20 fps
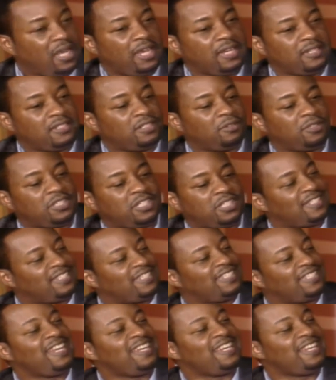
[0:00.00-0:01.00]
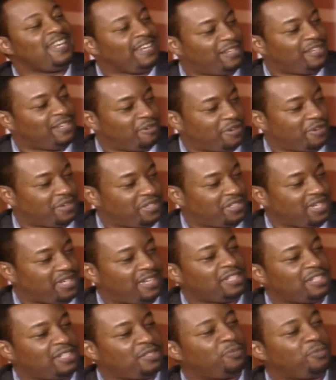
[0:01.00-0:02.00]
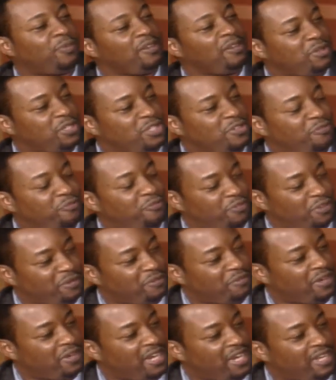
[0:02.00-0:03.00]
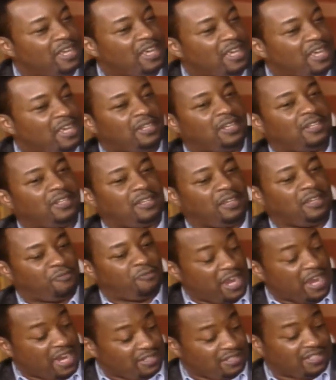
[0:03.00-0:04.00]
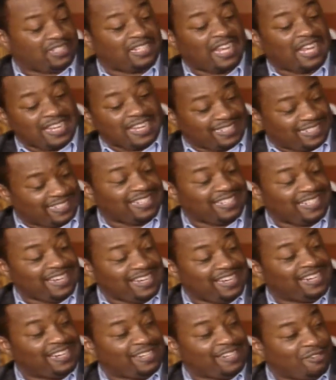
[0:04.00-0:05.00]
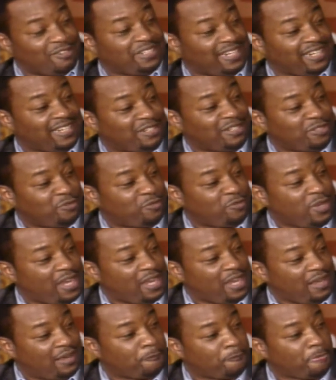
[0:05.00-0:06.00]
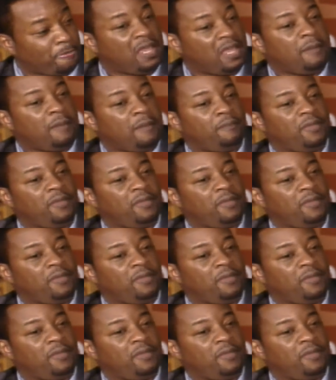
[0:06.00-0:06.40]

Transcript: And so it's that sending anointing. And that's probably what you're feeling right now. The, the evangelist has the sending anointing mm -hmm. as mm-hmm. well.